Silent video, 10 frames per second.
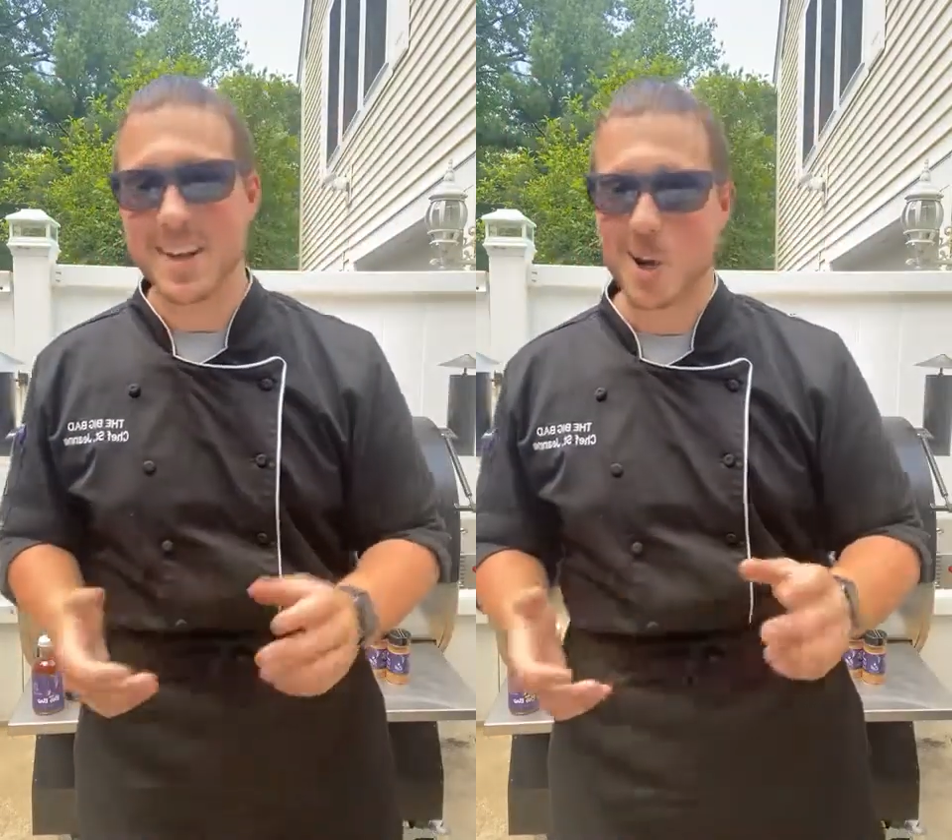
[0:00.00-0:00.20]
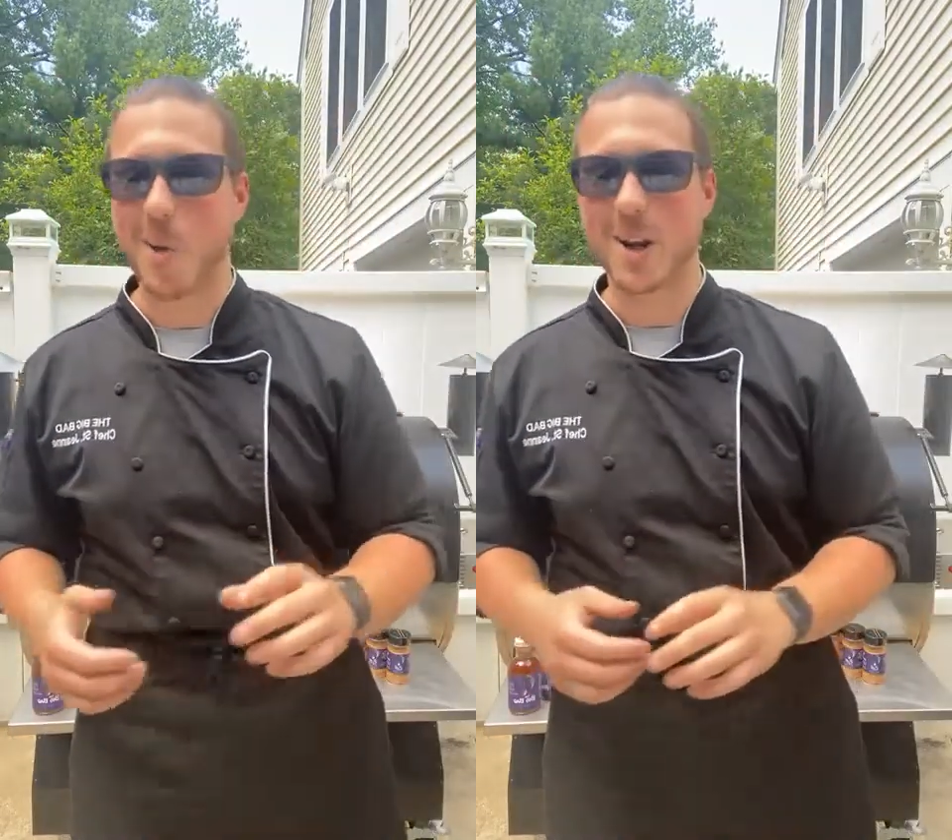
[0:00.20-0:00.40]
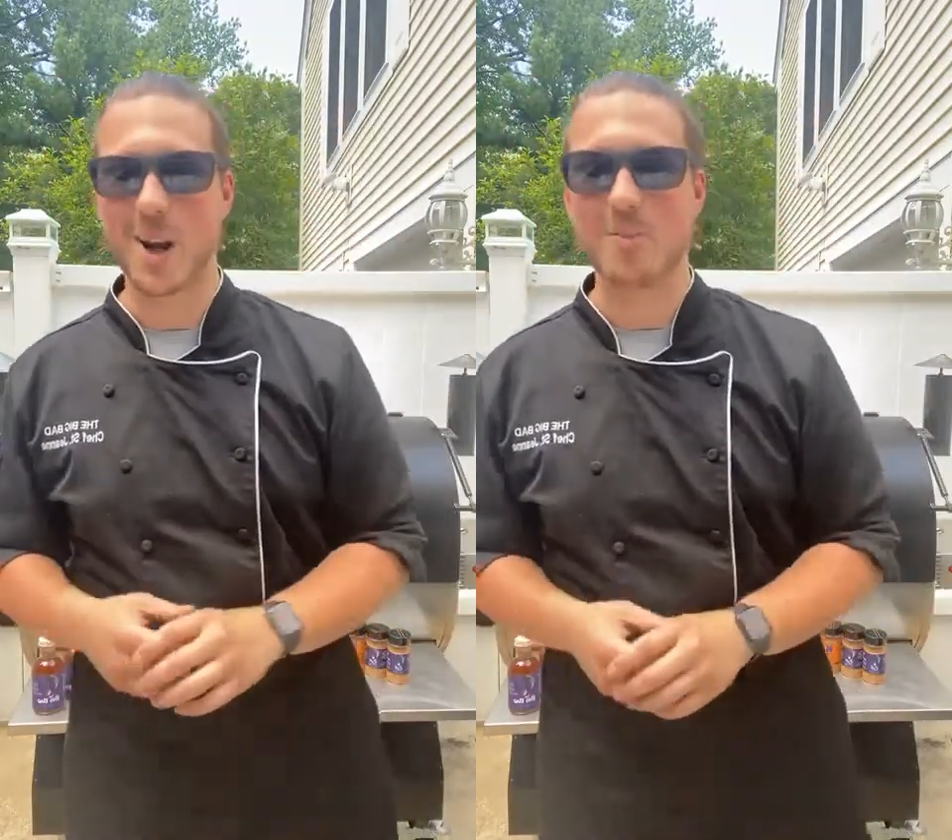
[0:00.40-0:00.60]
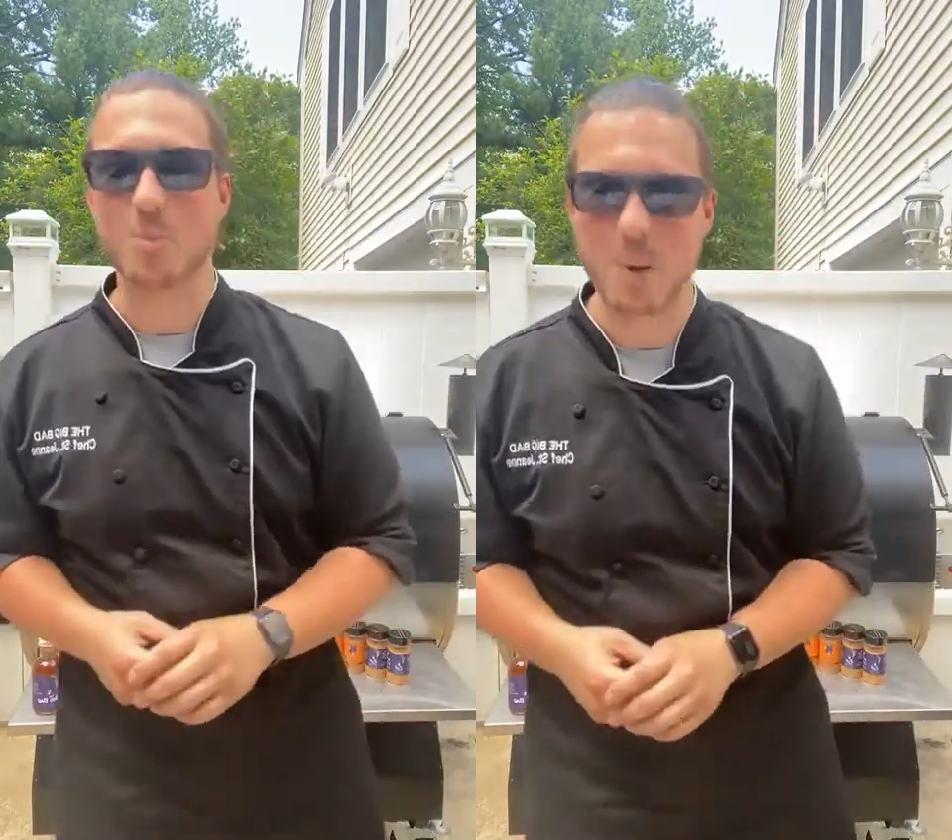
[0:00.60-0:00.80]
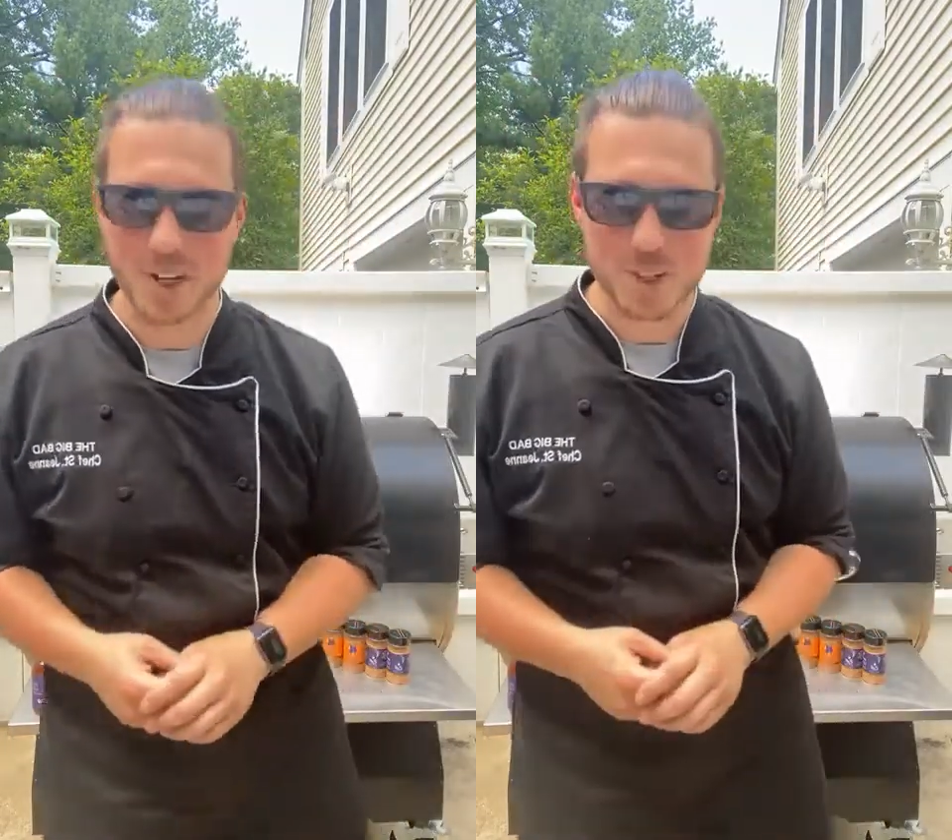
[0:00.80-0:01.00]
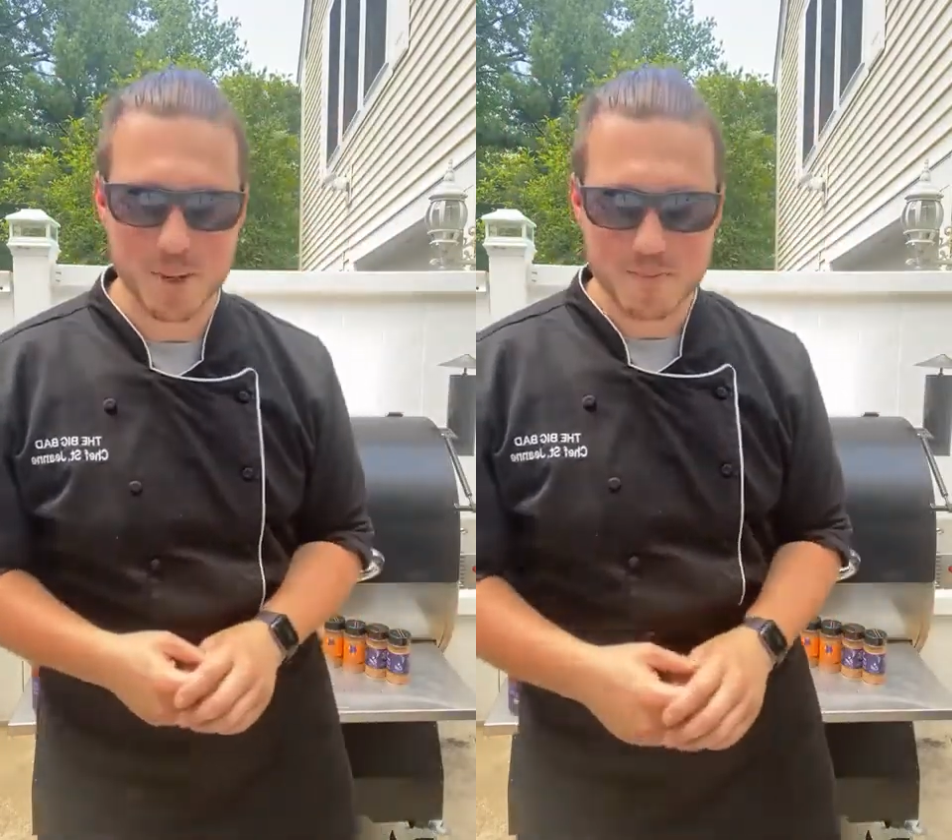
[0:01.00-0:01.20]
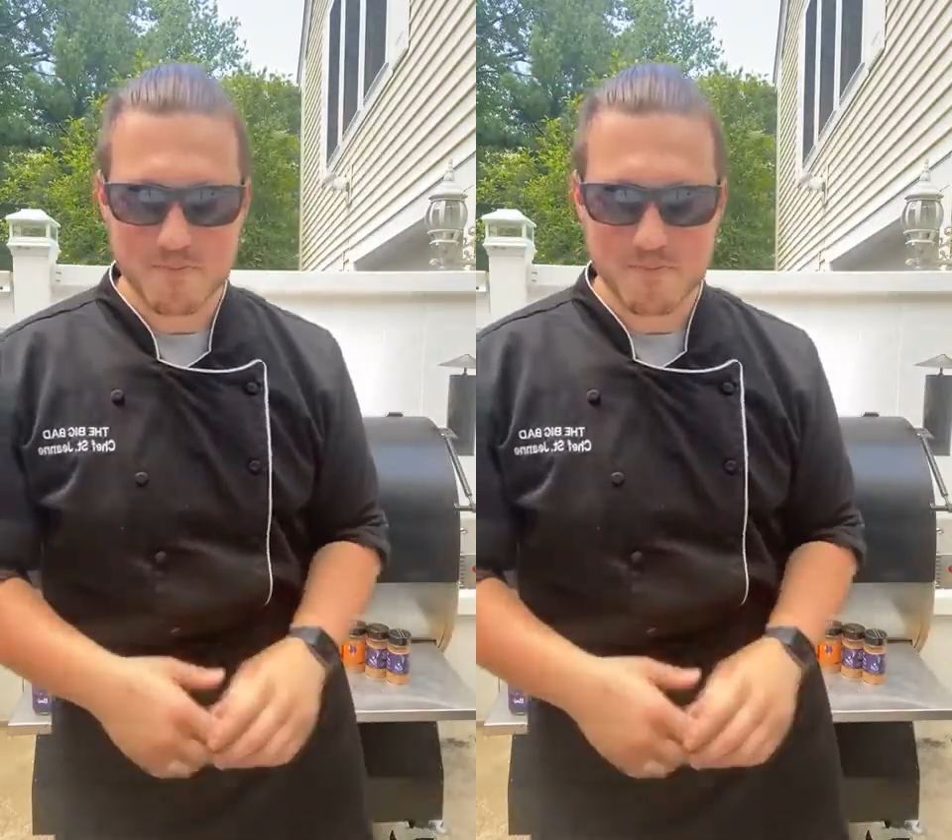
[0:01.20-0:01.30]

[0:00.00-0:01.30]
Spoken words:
quite an awful punch.